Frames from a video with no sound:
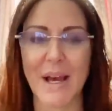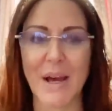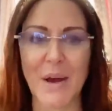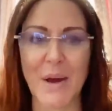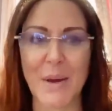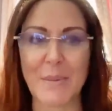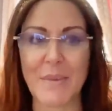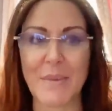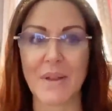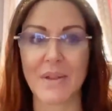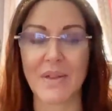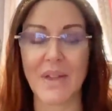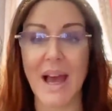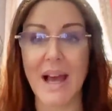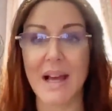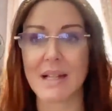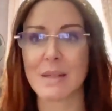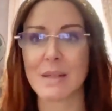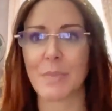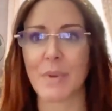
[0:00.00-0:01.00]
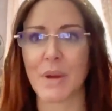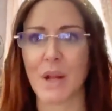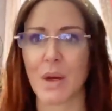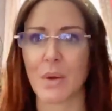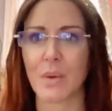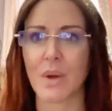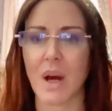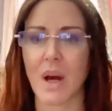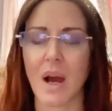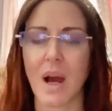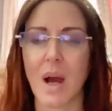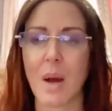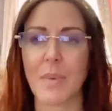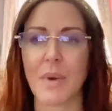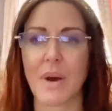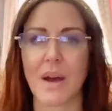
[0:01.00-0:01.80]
That has blown up.